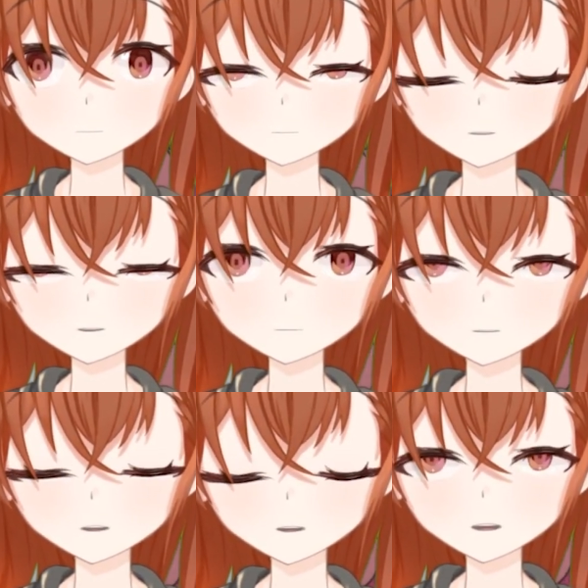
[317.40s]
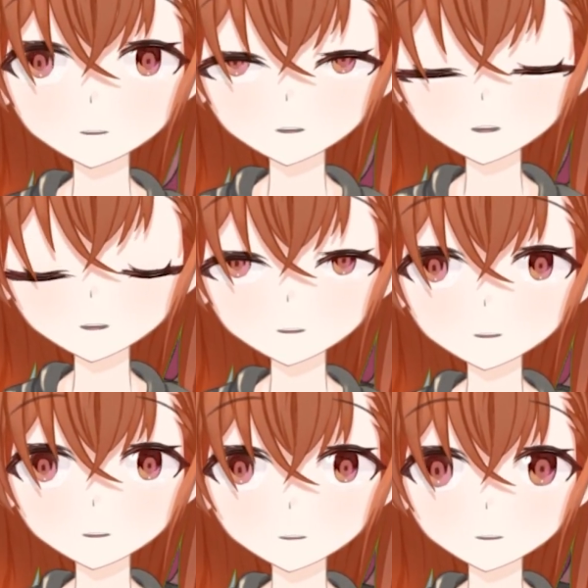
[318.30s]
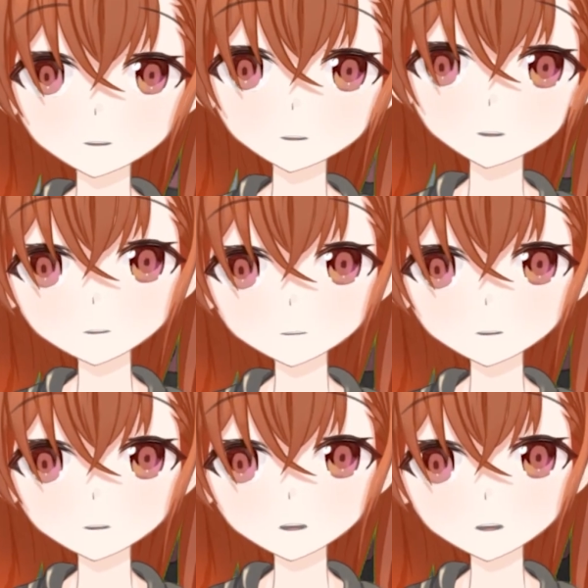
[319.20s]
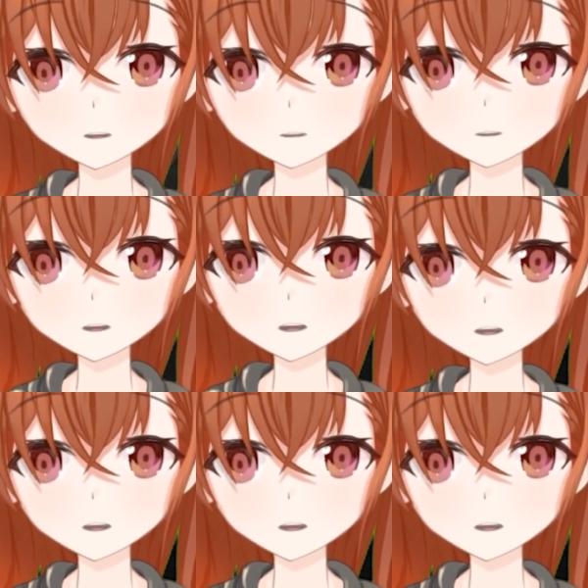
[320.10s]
That's fucked up. The new Mine